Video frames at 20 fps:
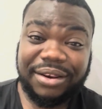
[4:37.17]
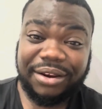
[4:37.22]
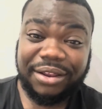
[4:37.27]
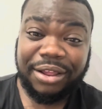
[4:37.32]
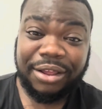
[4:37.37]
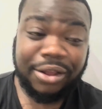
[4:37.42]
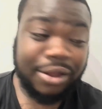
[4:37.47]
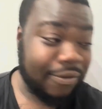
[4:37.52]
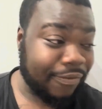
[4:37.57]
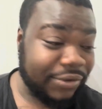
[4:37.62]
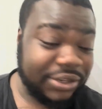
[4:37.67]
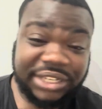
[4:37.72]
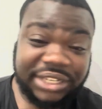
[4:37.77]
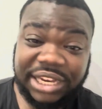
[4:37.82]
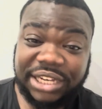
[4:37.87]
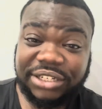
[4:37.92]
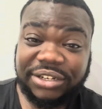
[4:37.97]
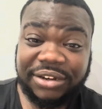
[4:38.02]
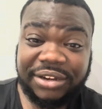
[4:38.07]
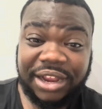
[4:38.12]
a
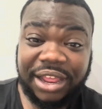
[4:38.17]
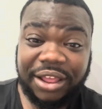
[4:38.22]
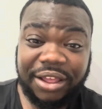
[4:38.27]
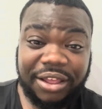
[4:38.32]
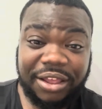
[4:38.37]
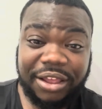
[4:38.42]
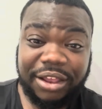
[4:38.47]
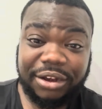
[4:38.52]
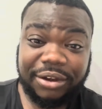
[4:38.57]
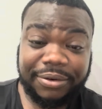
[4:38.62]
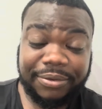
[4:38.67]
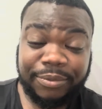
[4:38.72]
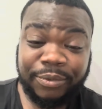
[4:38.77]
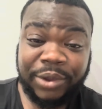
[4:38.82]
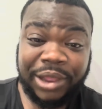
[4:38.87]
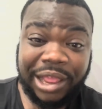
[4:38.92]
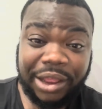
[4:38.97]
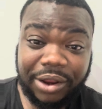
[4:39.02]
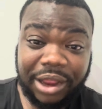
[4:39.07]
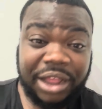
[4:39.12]
conversation that I heard
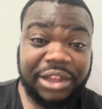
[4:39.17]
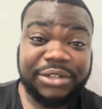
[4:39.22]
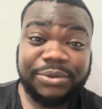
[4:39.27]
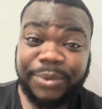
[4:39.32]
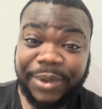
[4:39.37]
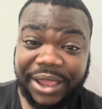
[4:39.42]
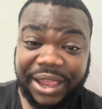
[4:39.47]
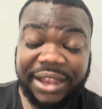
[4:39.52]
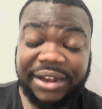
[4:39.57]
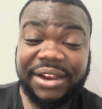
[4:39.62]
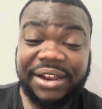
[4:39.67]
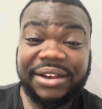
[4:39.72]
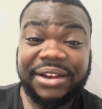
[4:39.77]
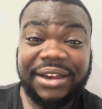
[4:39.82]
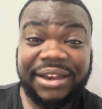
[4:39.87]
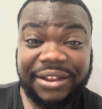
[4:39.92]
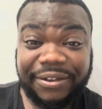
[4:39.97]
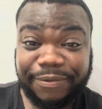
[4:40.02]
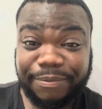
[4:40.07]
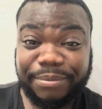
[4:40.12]
while I was waiting at the
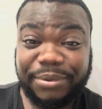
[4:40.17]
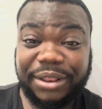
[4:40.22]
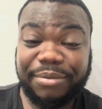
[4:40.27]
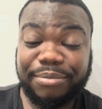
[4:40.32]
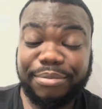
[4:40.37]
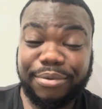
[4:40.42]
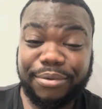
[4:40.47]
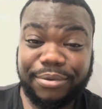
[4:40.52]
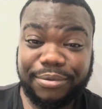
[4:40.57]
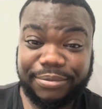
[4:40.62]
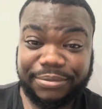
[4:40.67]
lift, people.